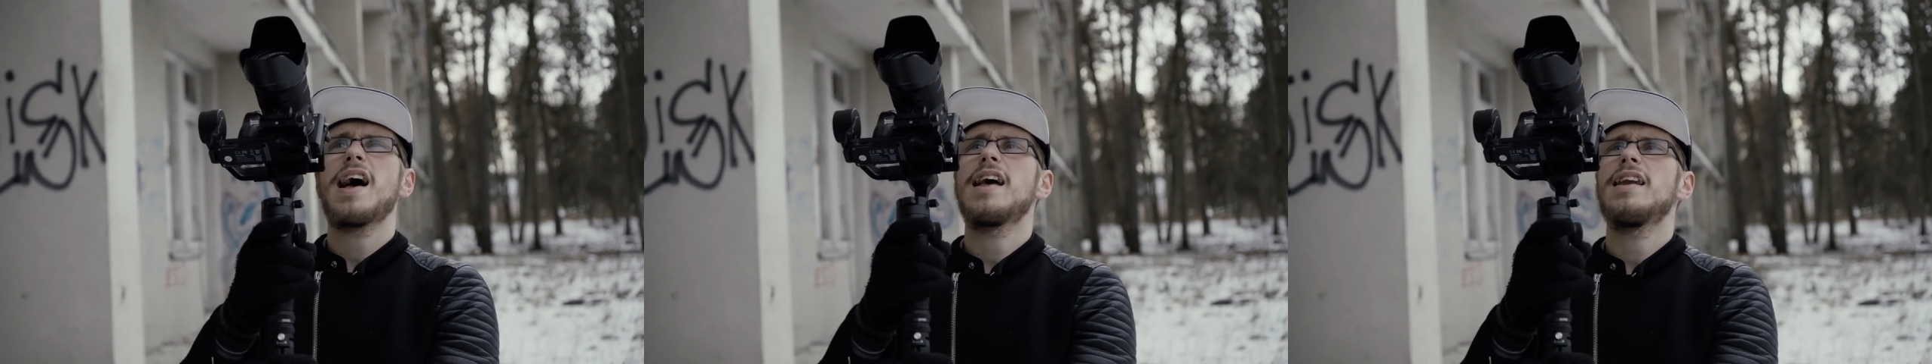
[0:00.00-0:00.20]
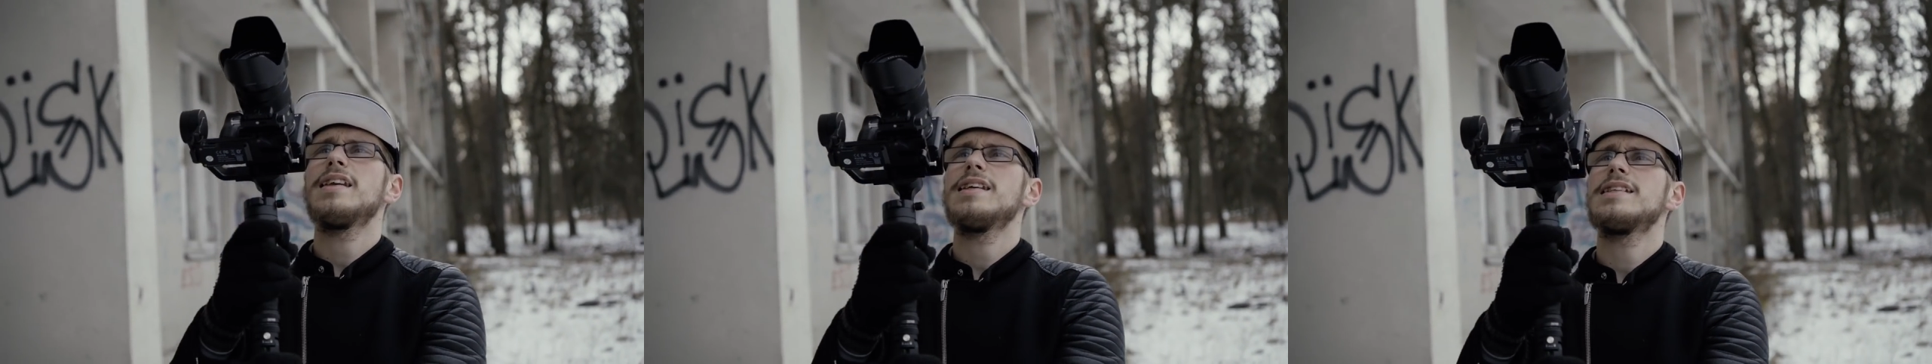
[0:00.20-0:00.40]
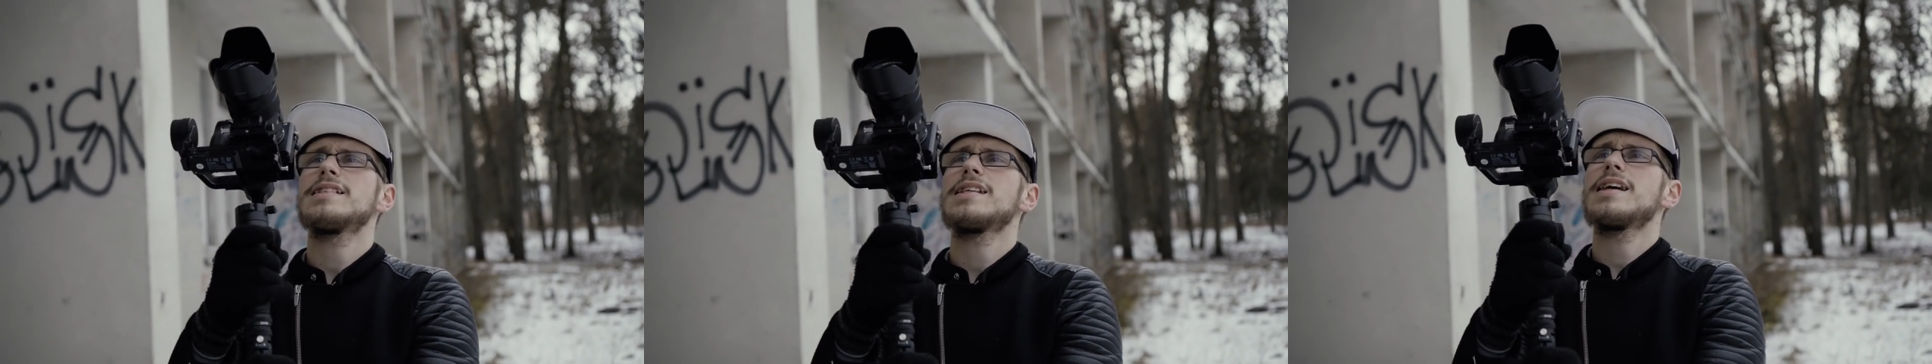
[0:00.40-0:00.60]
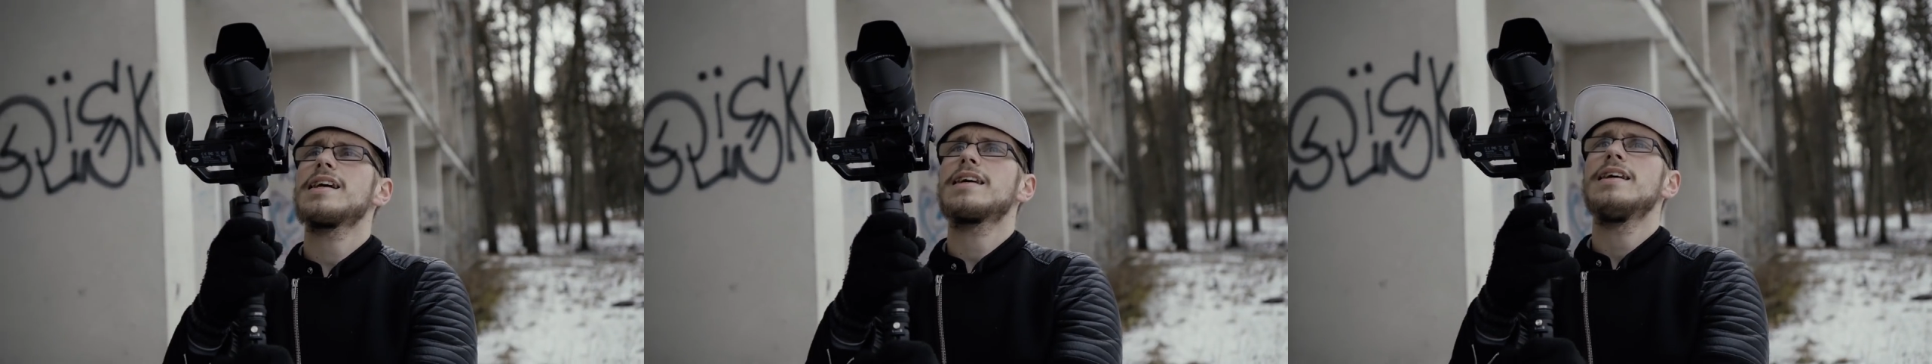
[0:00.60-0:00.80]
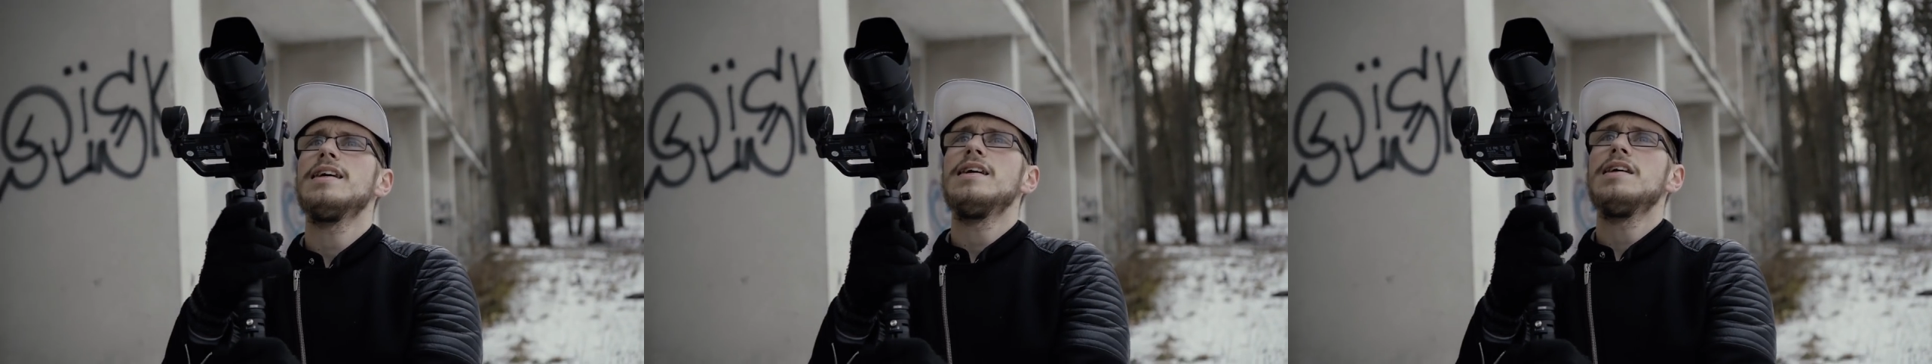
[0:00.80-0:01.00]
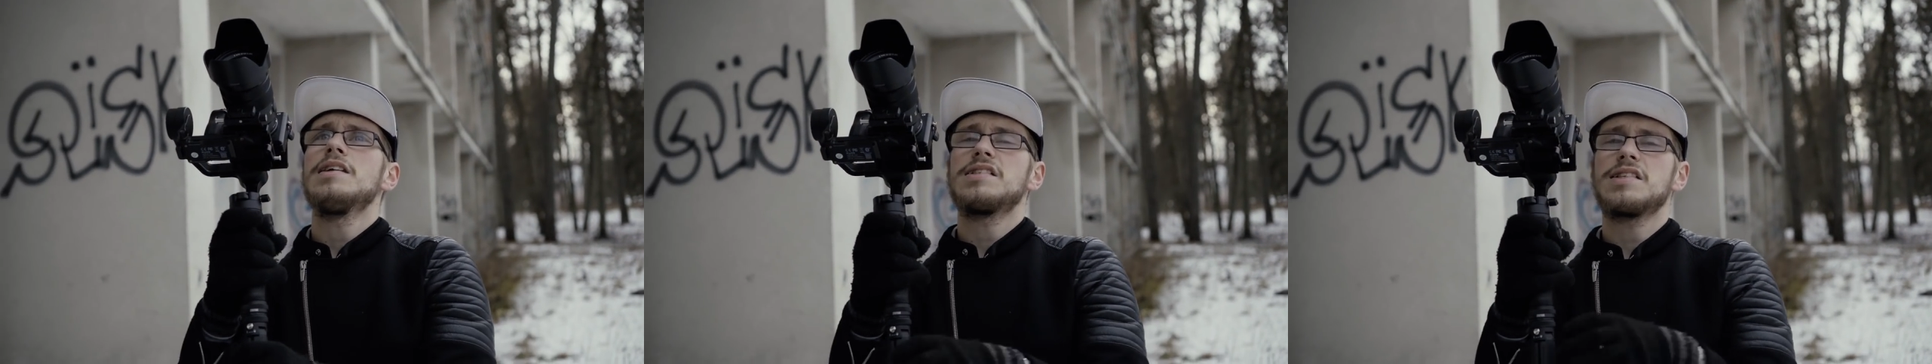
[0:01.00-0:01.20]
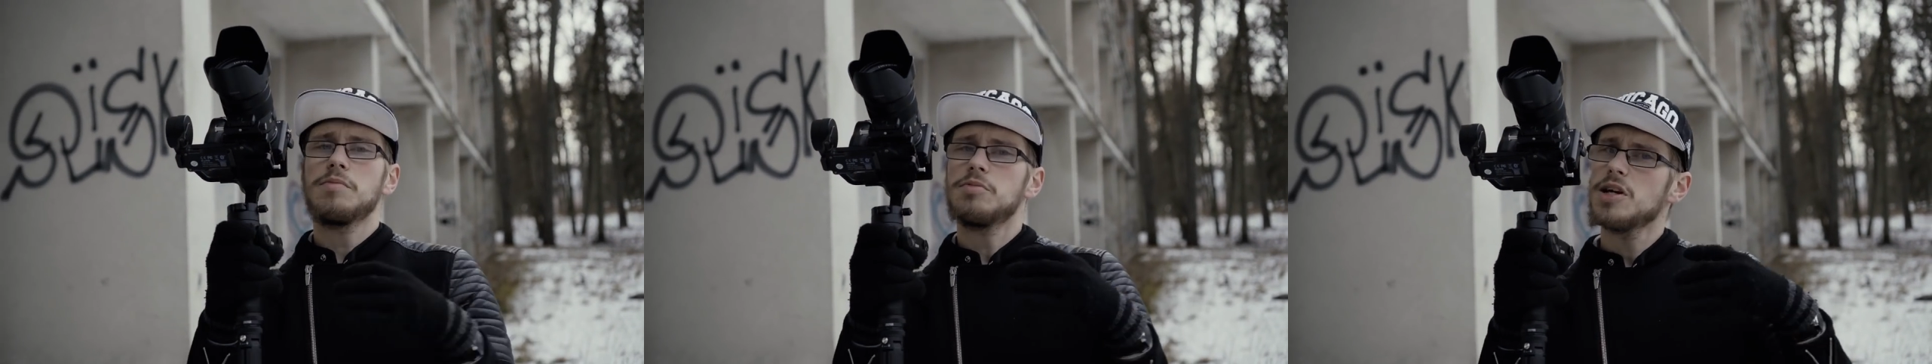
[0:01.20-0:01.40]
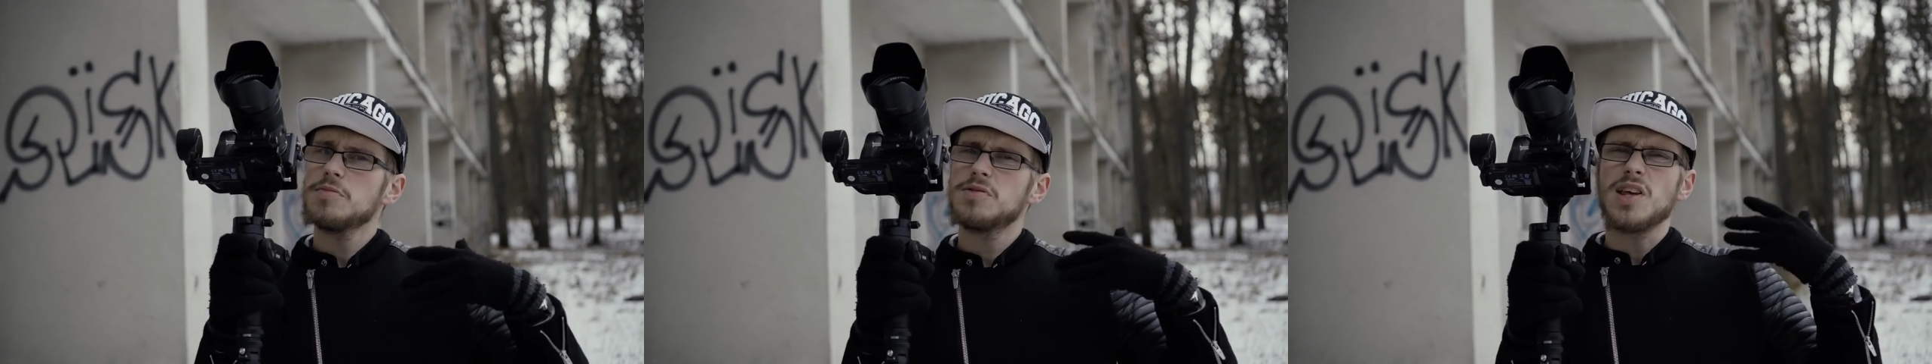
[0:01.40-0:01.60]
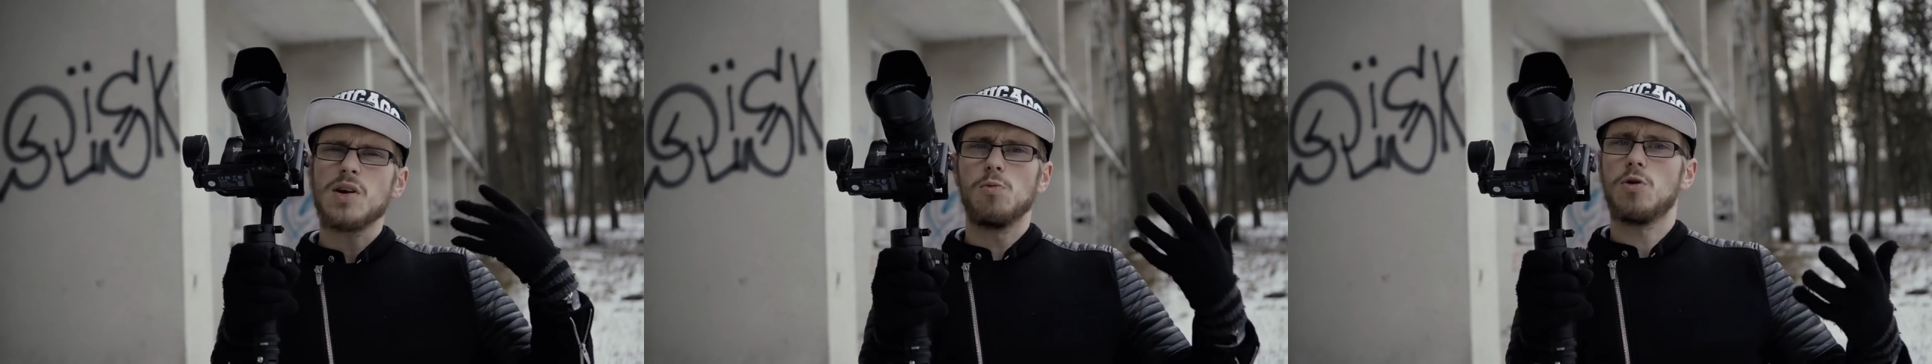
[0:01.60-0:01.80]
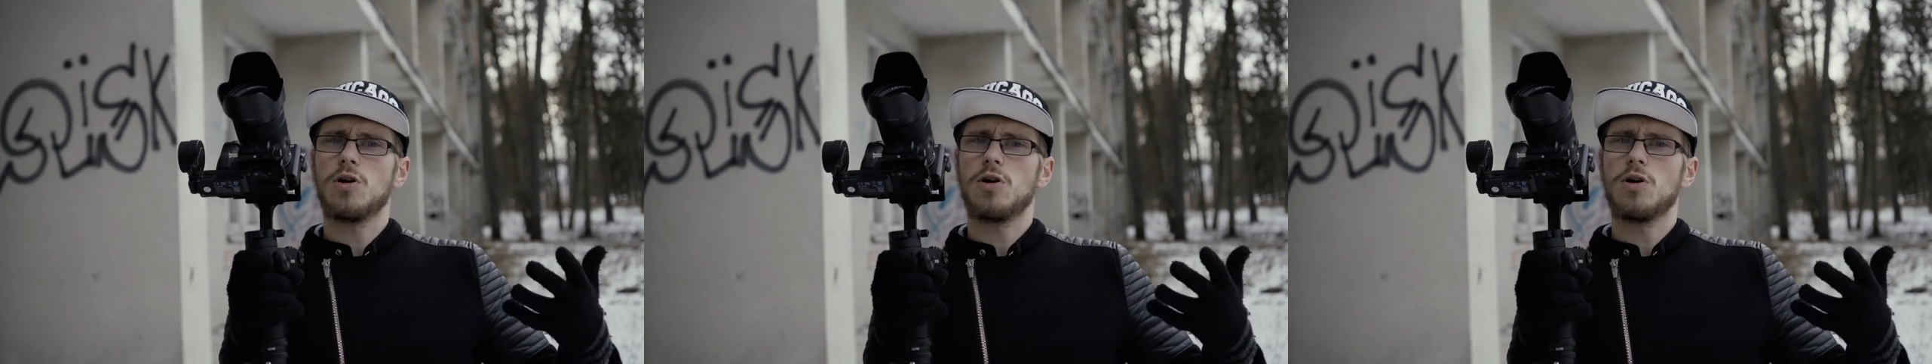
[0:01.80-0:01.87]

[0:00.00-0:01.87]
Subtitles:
and it's like sometimes they